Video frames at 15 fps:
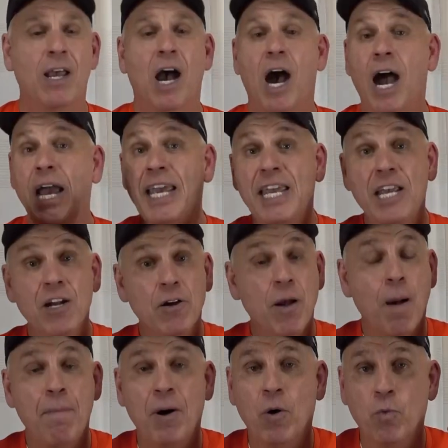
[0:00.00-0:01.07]
I hear
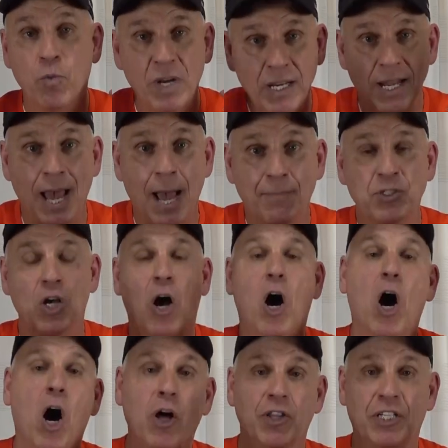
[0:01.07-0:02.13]
about relapse
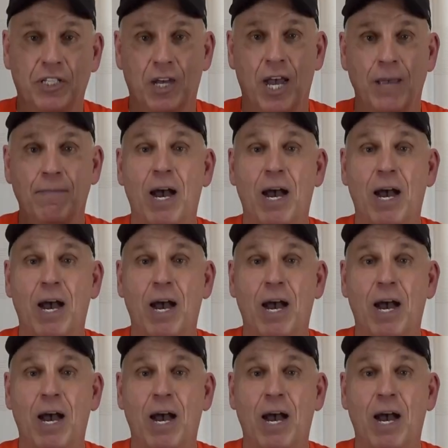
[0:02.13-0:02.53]
all the time.